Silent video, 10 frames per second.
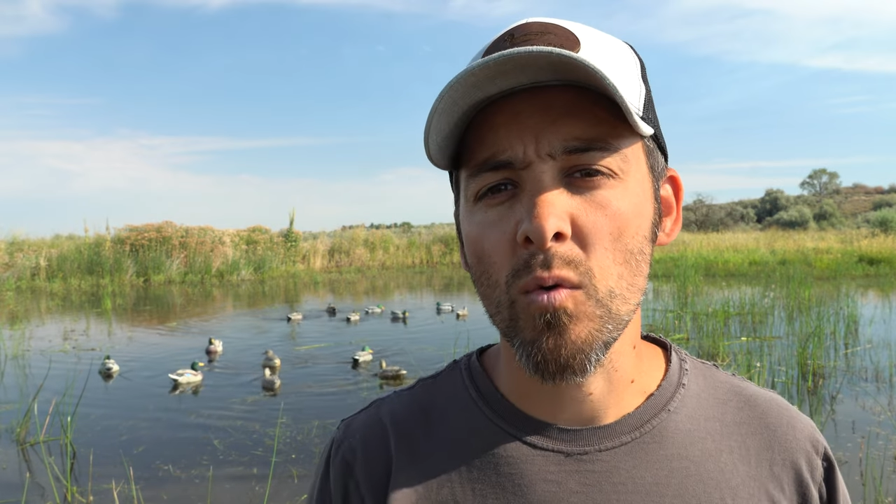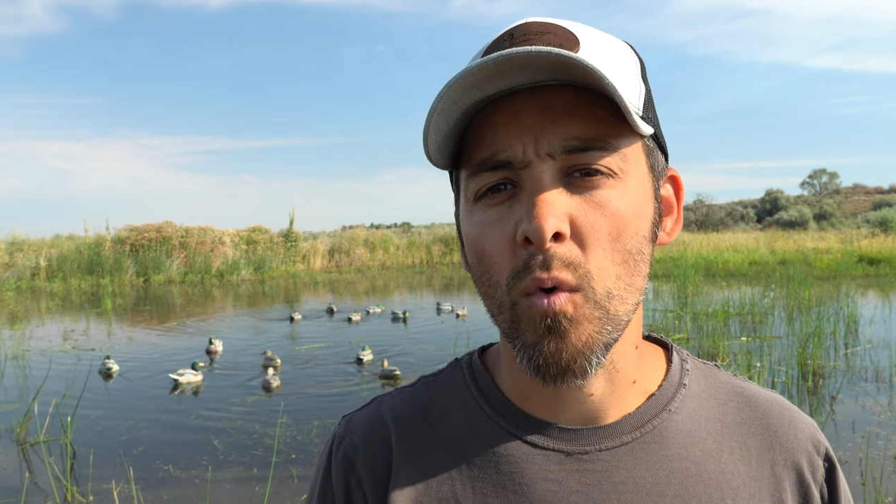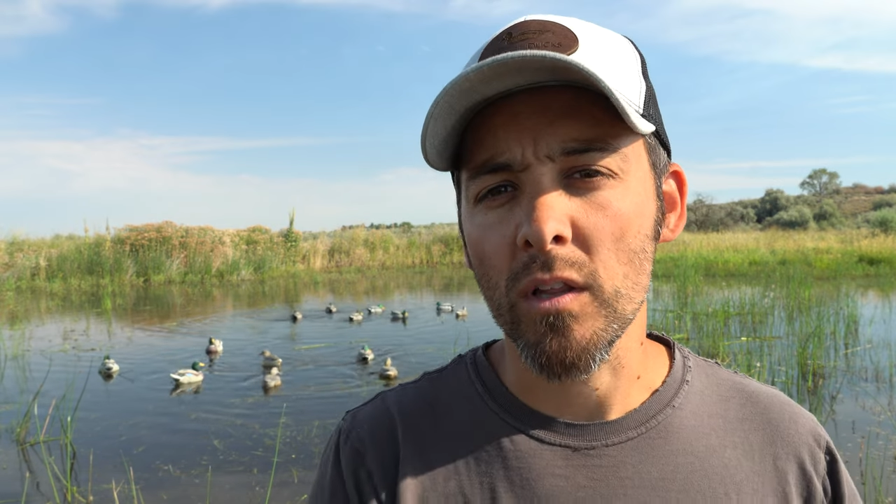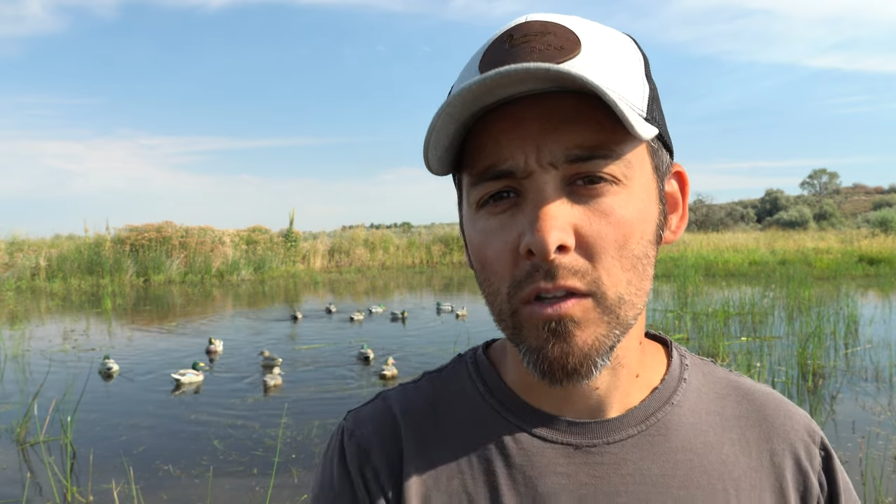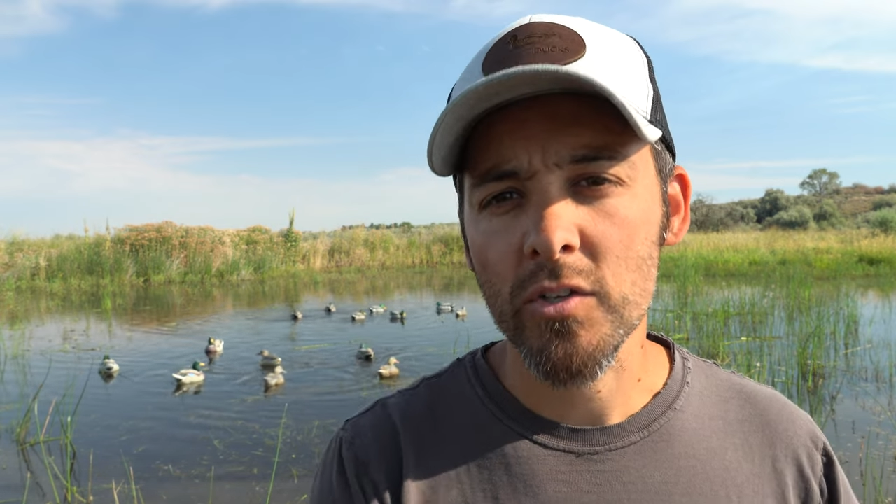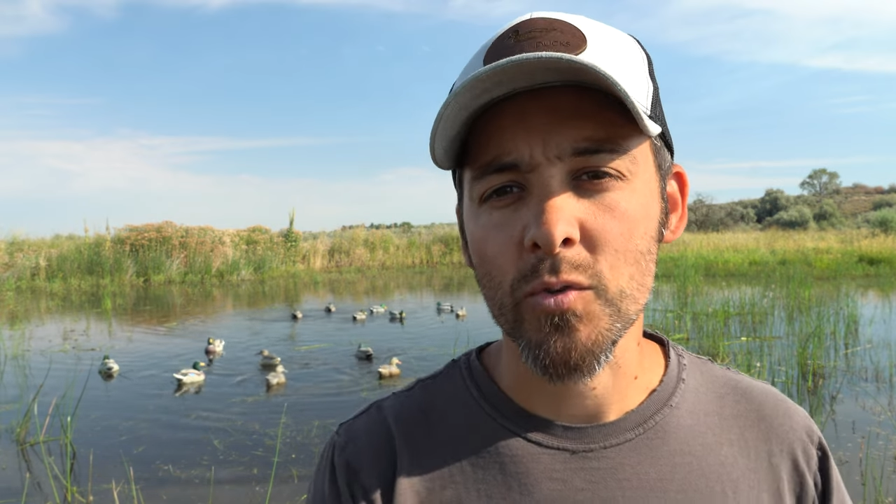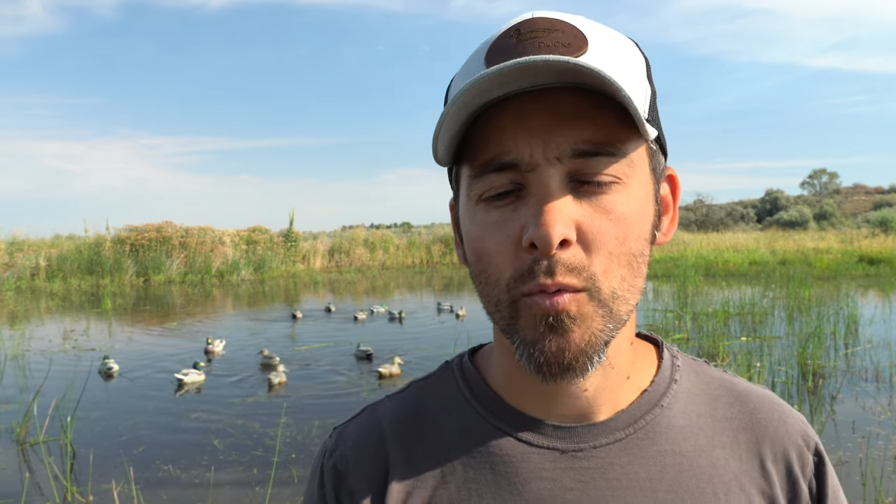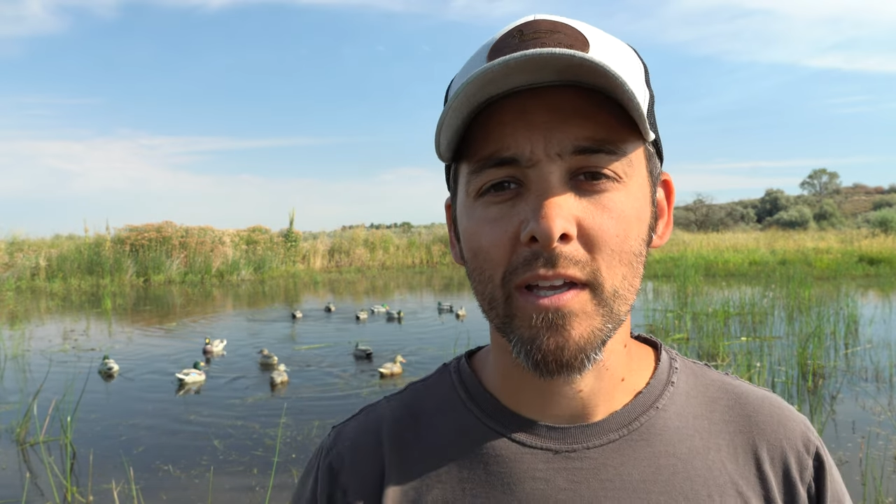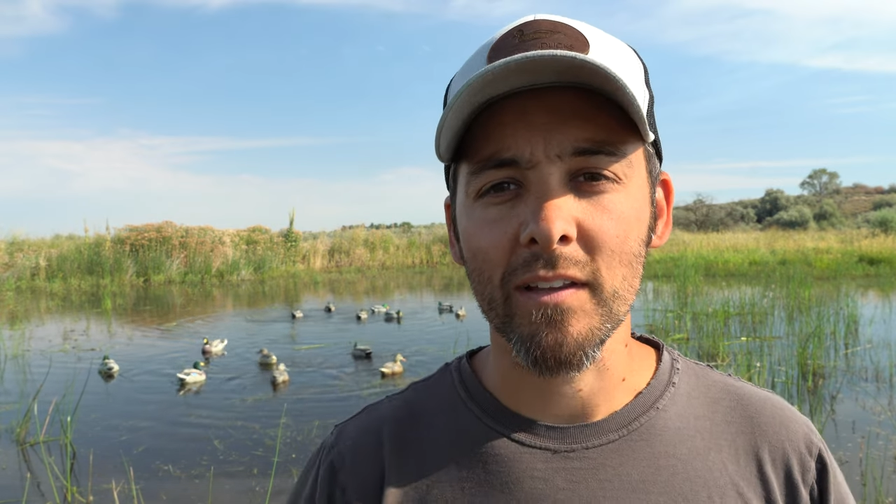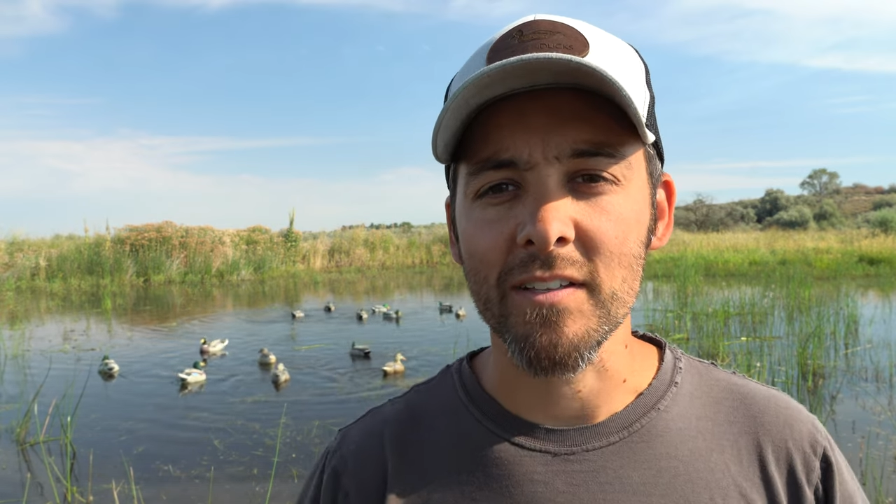what looks
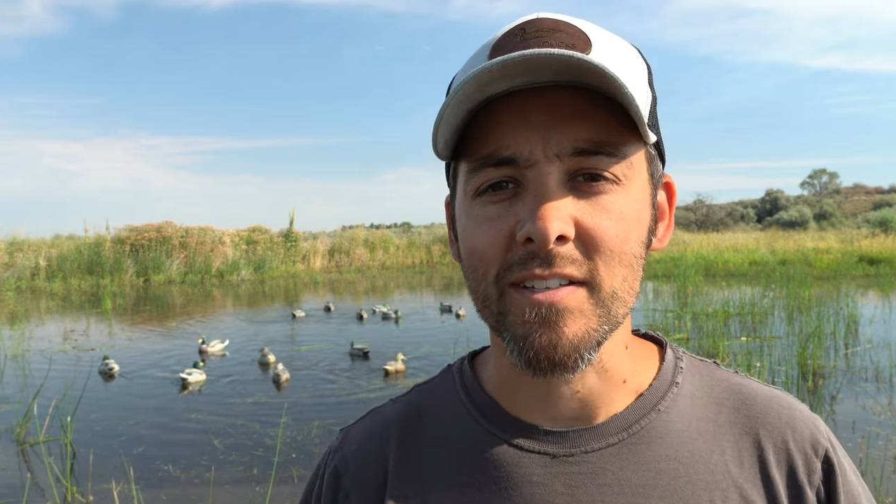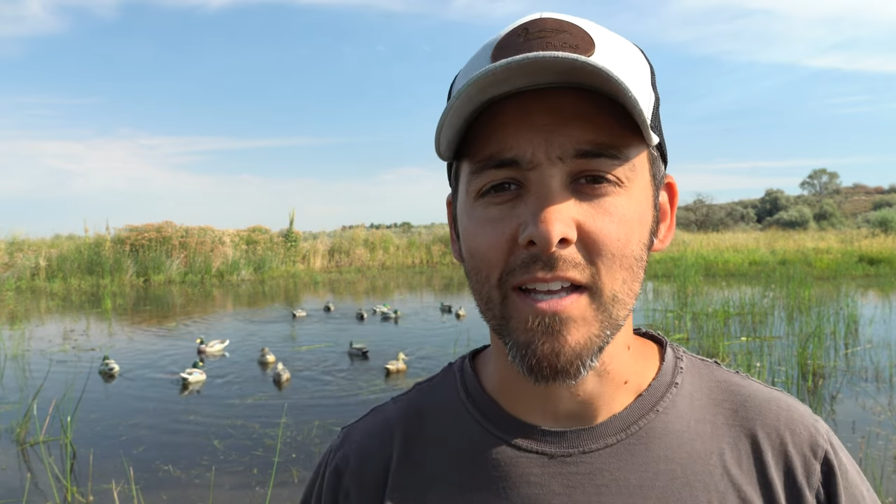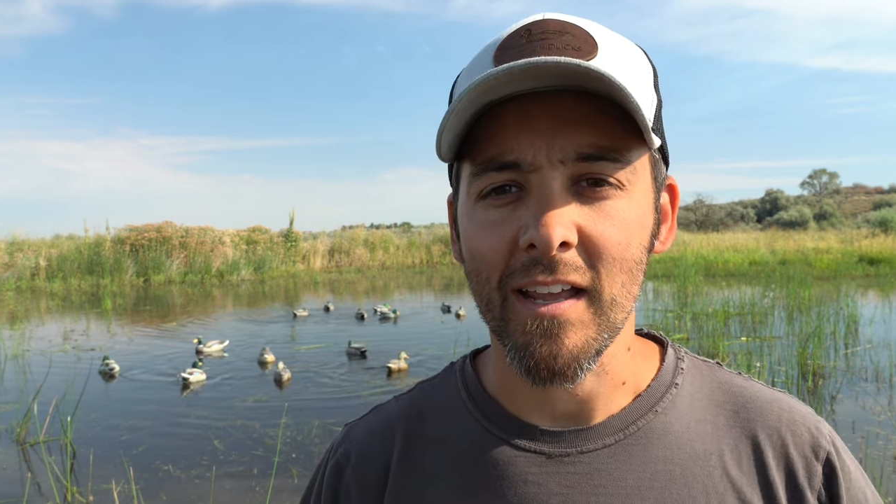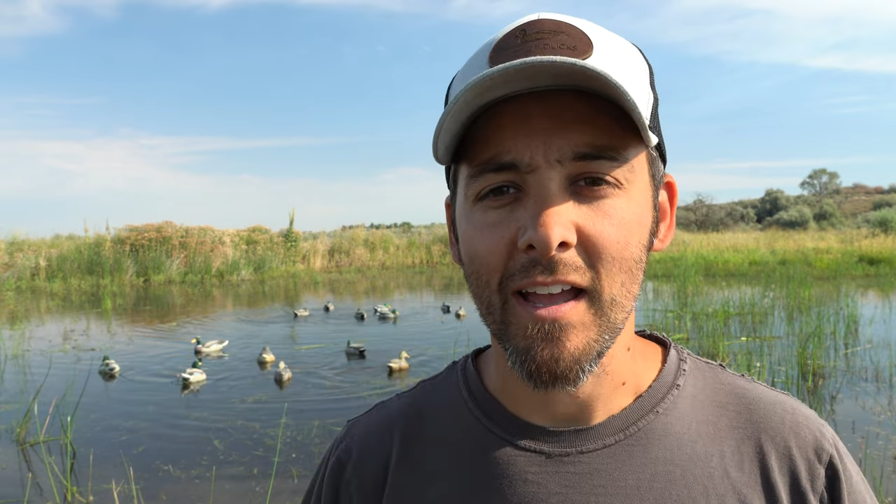realistic,